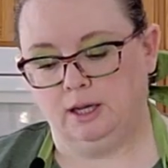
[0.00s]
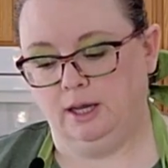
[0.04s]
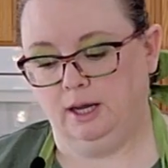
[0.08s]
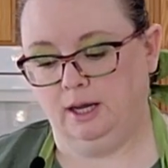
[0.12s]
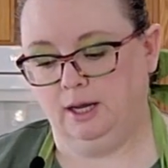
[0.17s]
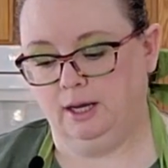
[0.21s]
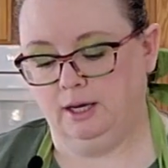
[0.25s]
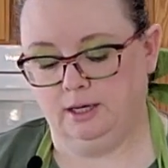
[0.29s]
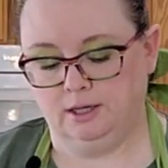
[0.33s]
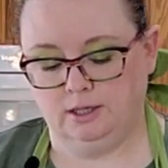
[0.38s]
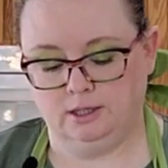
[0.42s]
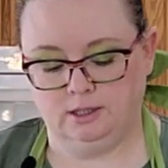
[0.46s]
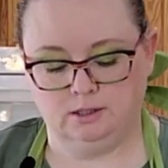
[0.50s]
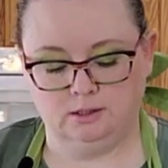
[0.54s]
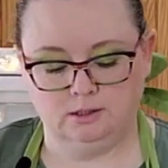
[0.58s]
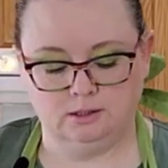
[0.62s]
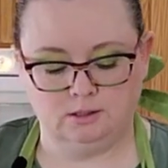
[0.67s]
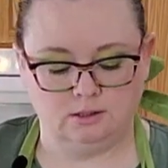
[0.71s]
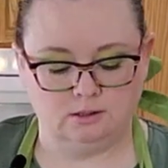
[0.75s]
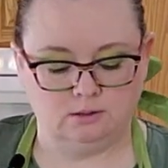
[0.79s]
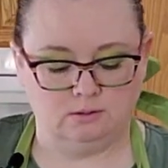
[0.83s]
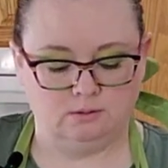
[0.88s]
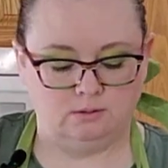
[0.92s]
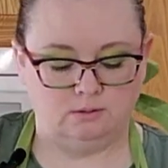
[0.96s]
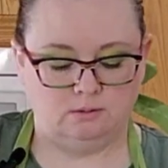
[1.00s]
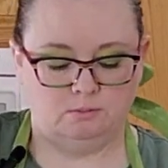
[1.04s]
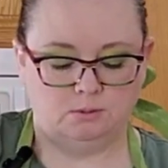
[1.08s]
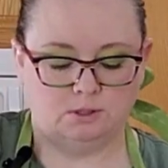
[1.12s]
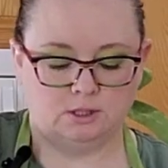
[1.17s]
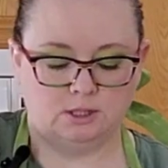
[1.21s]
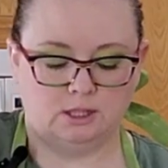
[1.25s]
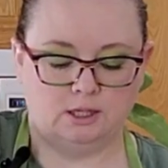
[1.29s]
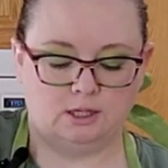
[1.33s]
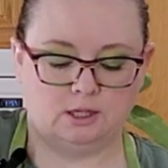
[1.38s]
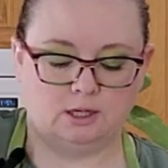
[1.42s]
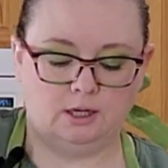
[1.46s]
And I'm
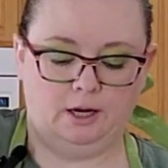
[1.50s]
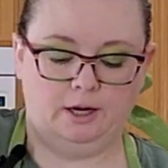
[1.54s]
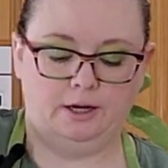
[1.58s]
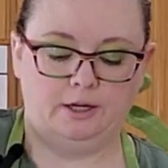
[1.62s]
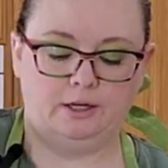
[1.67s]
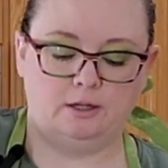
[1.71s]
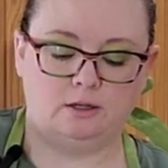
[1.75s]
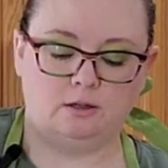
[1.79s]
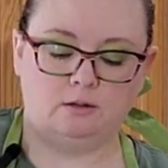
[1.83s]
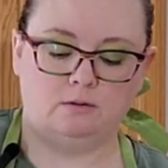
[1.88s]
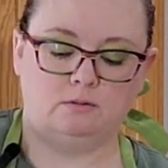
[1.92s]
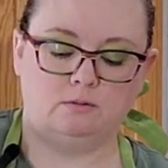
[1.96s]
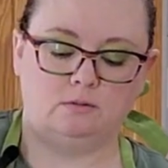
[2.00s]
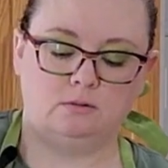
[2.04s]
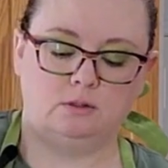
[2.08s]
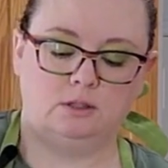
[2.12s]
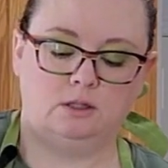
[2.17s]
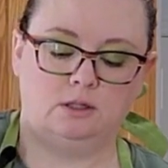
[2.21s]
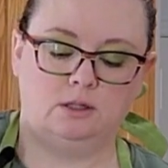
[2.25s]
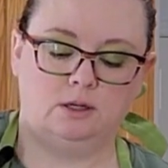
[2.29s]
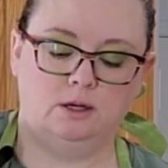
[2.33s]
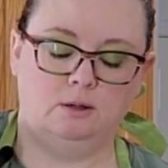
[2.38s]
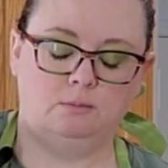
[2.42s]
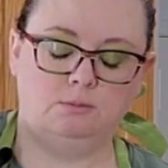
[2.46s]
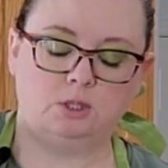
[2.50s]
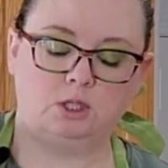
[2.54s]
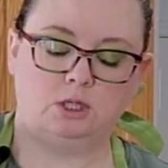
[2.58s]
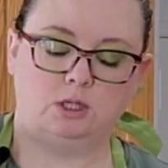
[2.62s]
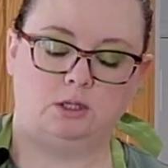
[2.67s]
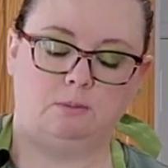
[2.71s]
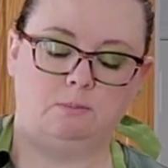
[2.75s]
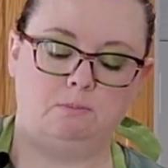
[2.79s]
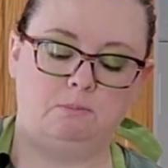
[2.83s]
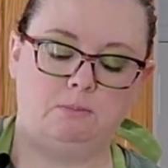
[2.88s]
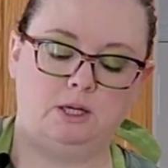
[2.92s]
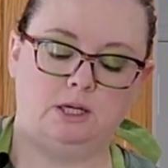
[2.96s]
just going
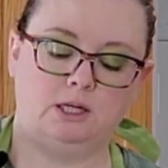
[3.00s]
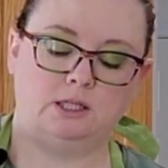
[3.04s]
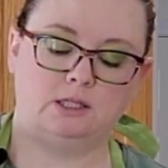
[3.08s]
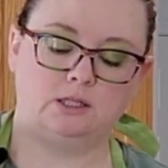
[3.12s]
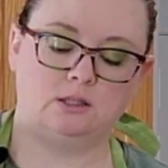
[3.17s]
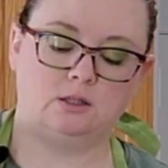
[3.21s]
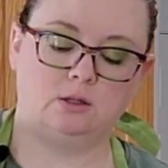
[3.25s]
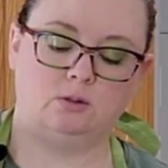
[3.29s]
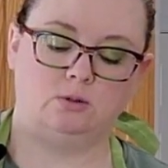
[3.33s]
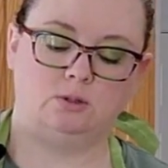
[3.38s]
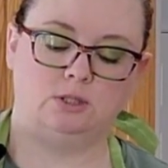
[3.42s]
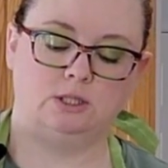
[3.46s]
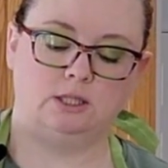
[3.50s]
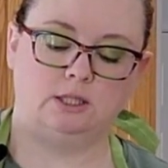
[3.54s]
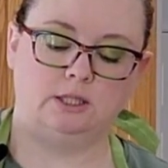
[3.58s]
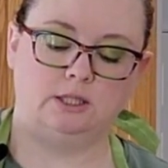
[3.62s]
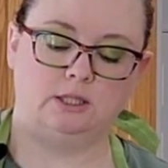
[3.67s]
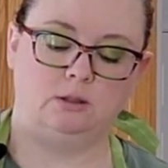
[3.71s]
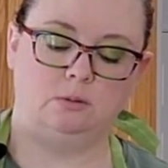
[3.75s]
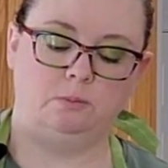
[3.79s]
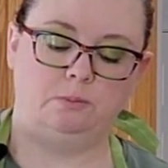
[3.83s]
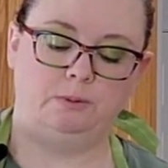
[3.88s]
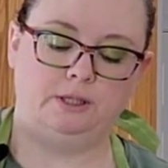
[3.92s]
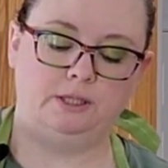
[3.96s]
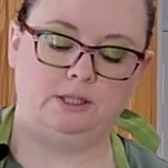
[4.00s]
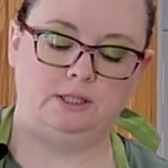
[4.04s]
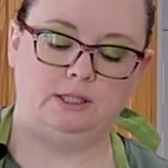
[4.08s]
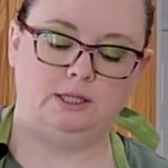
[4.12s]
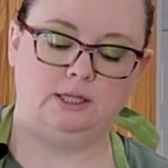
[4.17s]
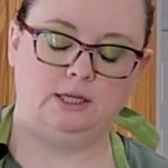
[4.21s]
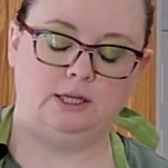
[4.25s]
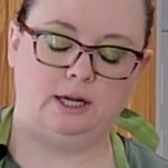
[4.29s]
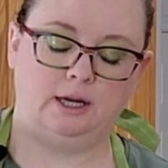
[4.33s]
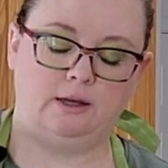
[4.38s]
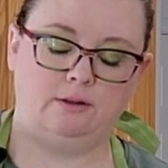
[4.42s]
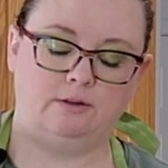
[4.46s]
to mix those a little bit
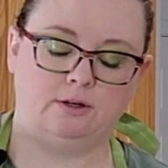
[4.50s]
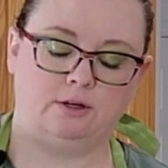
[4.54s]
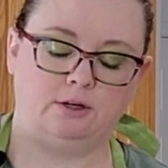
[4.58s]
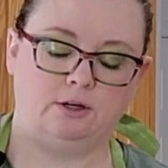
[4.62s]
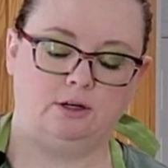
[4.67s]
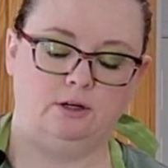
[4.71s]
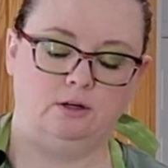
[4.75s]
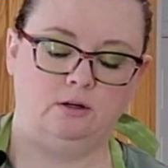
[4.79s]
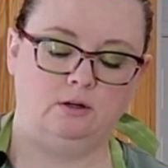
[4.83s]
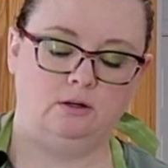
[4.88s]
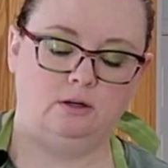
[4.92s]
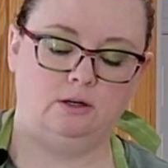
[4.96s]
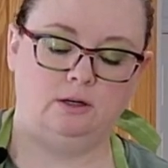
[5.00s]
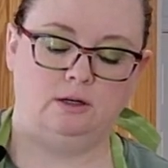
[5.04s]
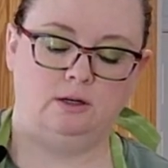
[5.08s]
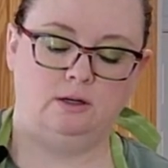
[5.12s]
together.